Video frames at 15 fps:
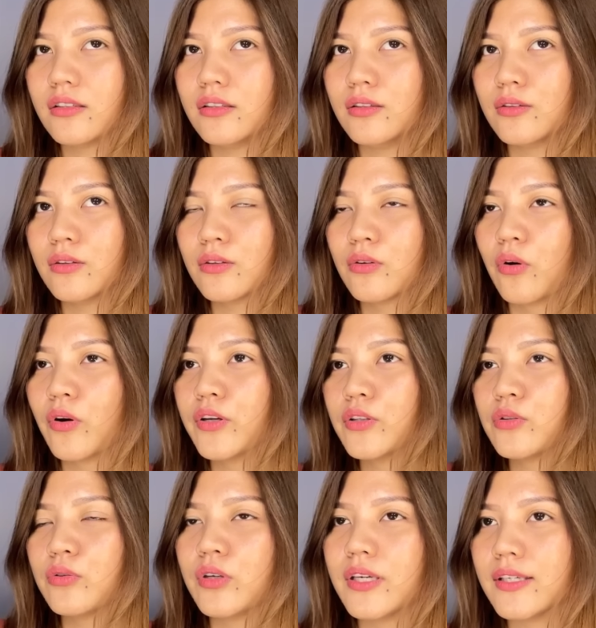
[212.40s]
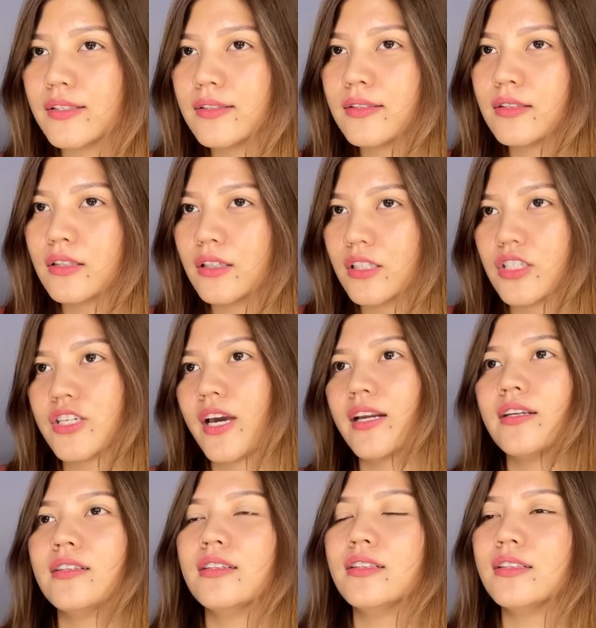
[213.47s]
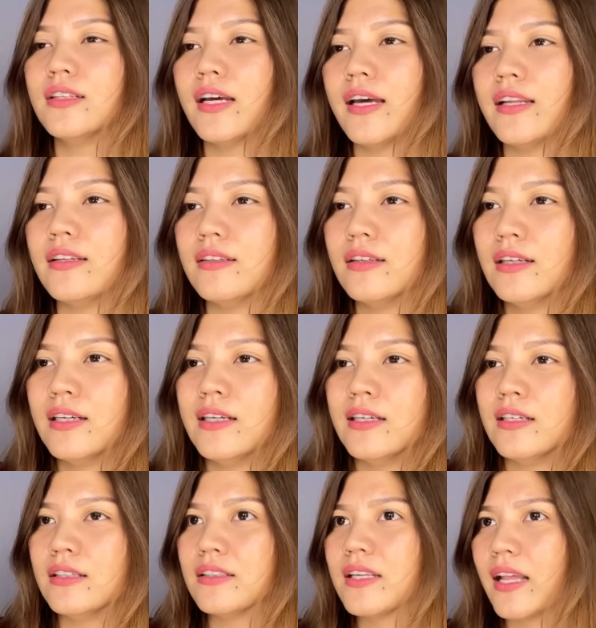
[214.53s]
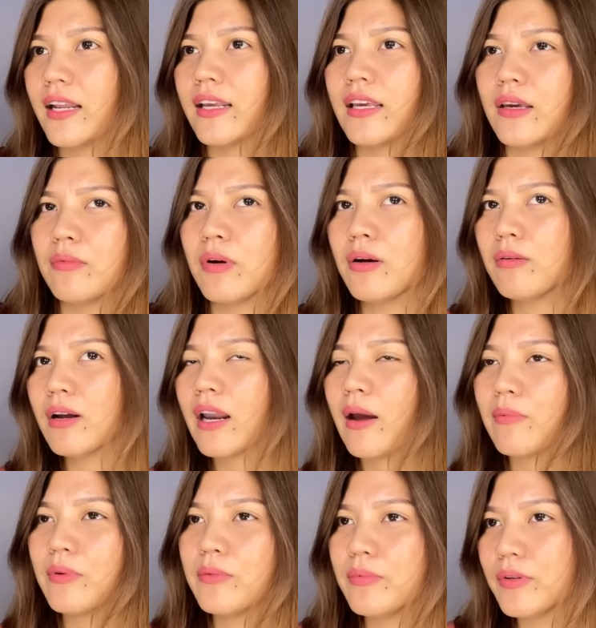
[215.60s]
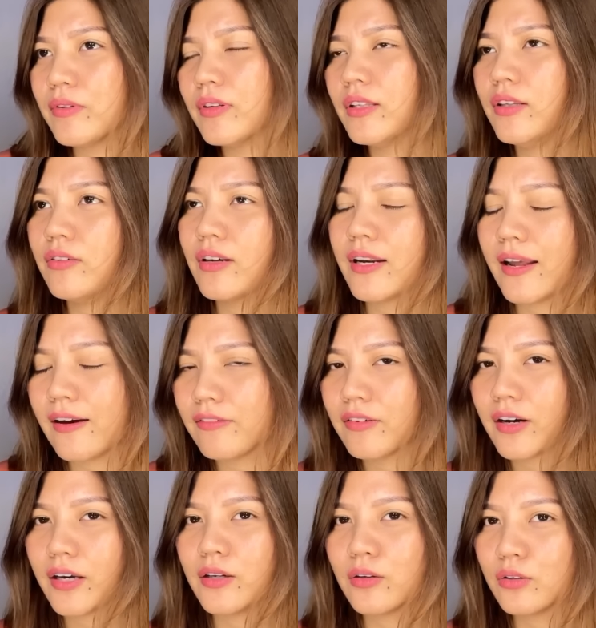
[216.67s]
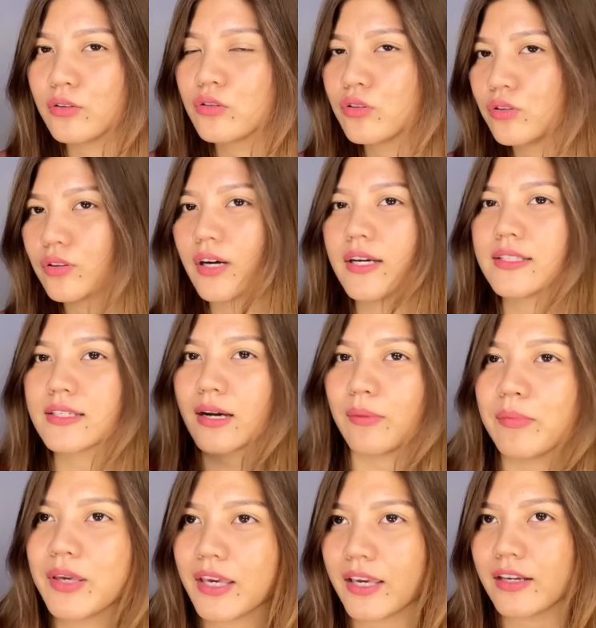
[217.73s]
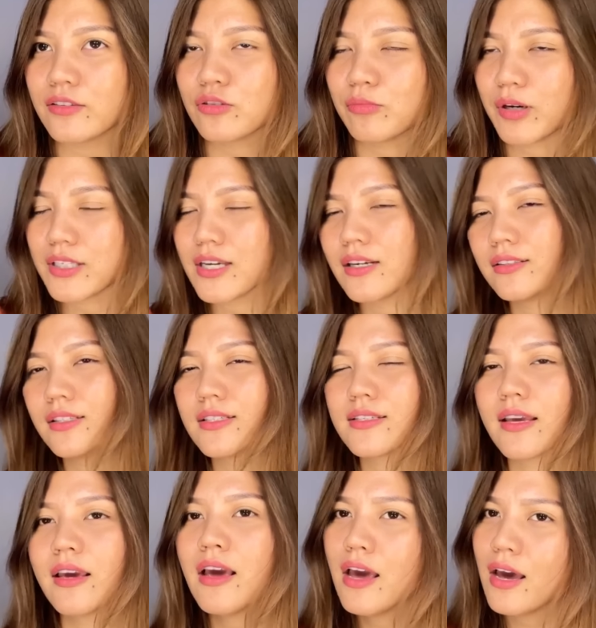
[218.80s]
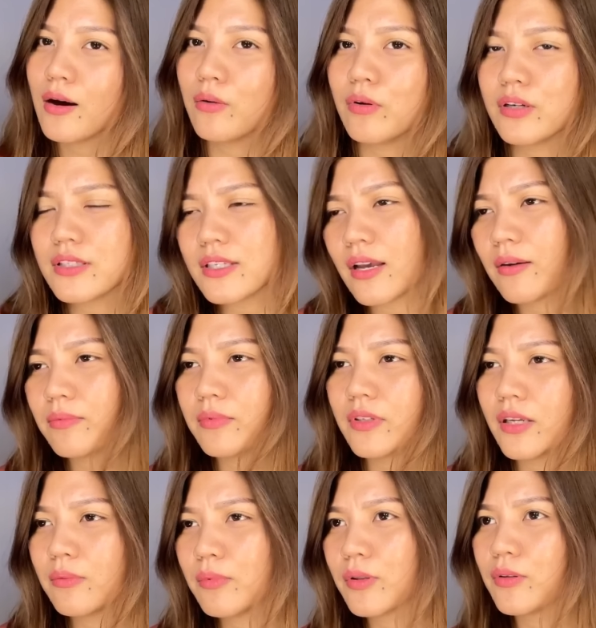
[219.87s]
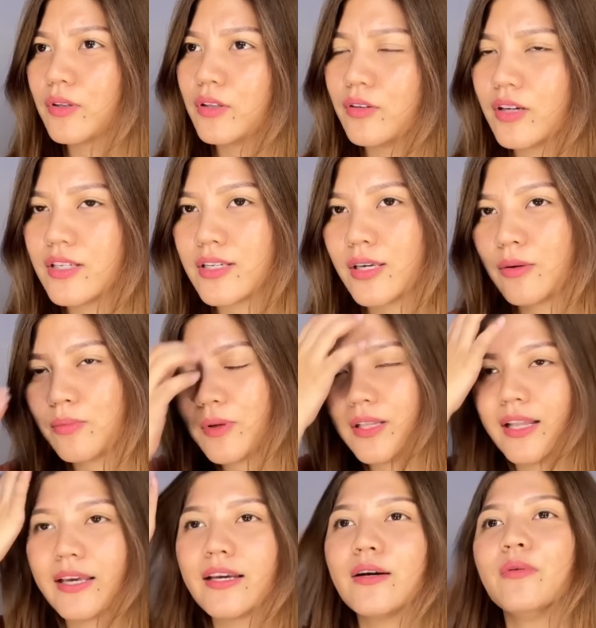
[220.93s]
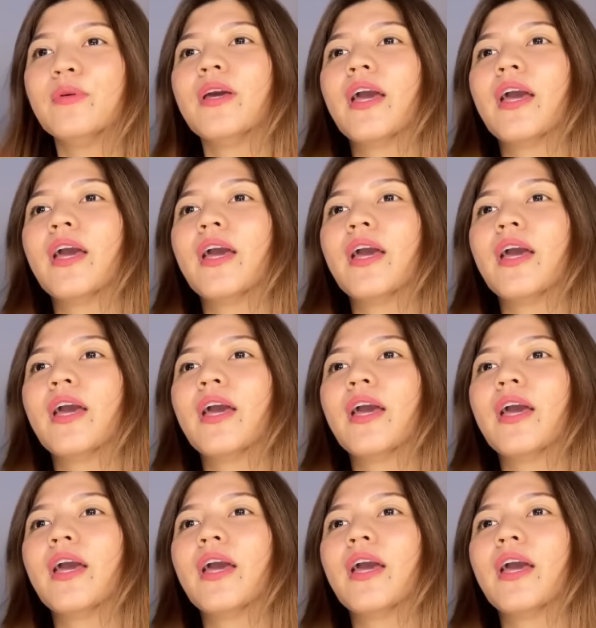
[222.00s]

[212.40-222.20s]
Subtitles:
you know, going to his channel and telling him what happened between you and Eva. And also, you guys coming here to my channel and saying, what's happening between you and JP? Like, we